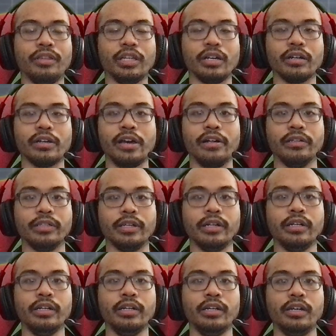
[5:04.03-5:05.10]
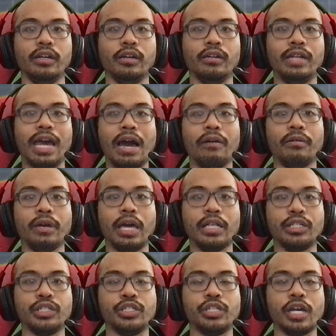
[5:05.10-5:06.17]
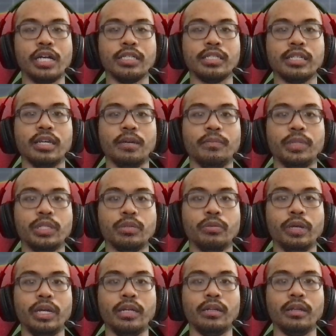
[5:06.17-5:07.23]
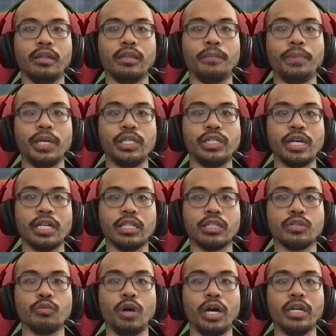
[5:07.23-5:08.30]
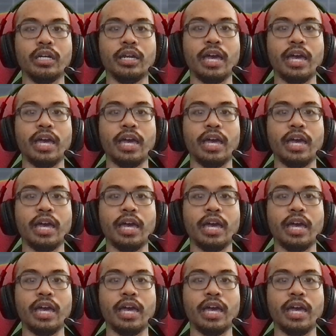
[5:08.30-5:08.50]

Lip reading: Calder. Now it's just between the Pidgeot Swanna